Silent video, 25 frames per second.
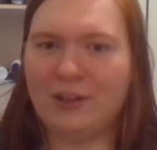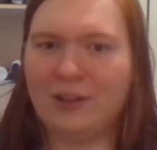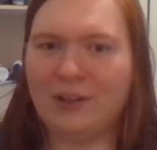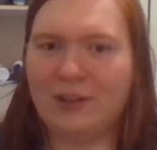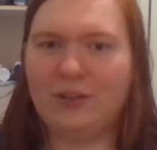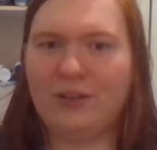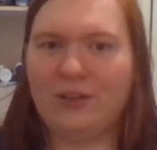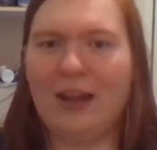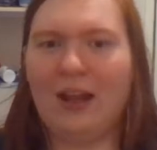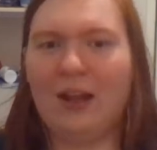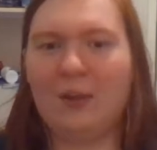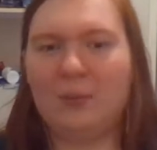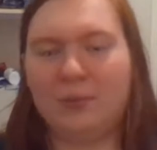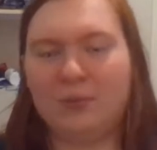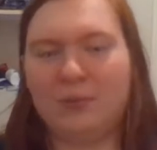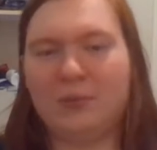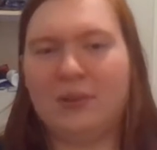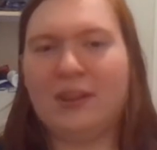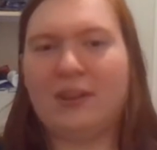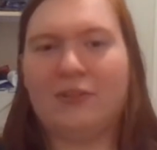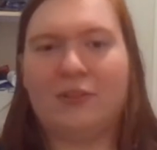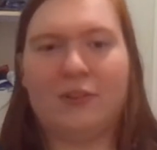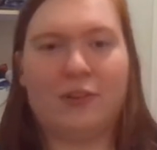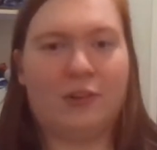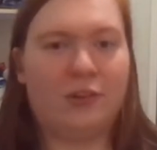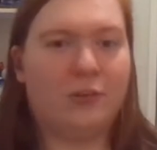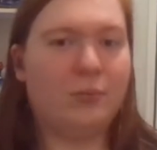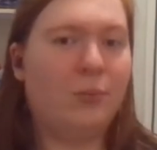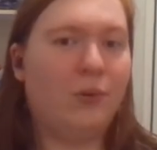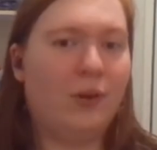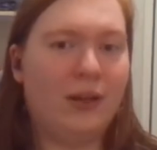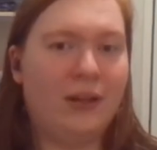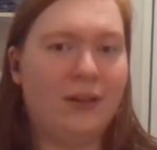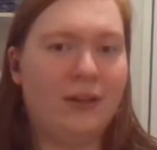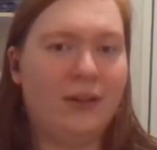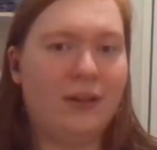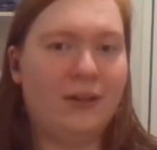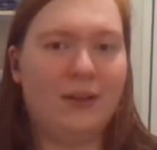which helps with the first
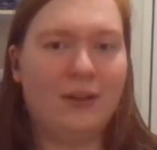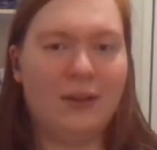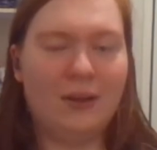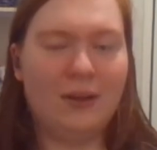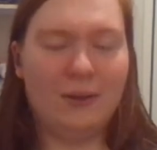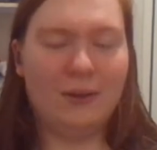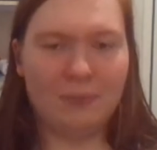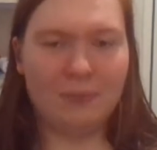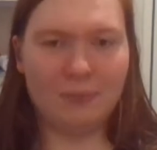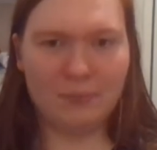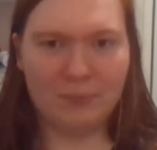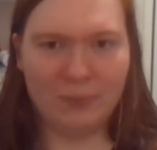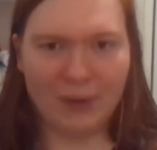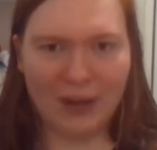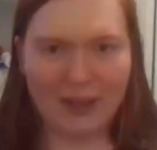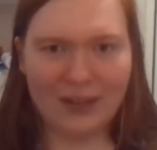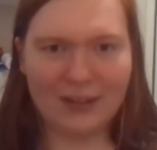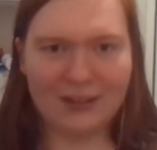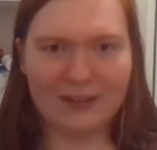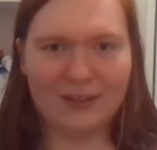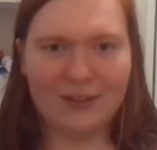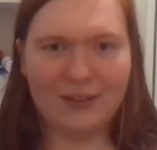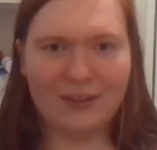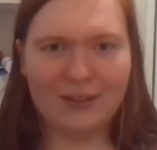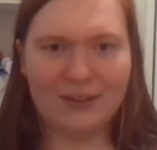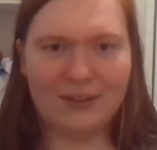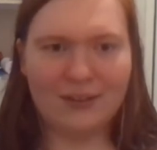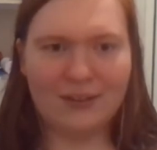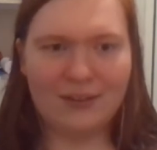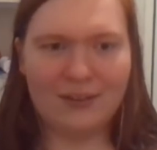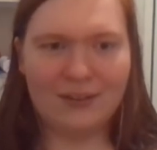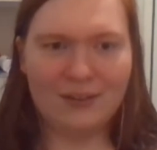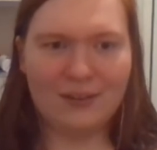point, but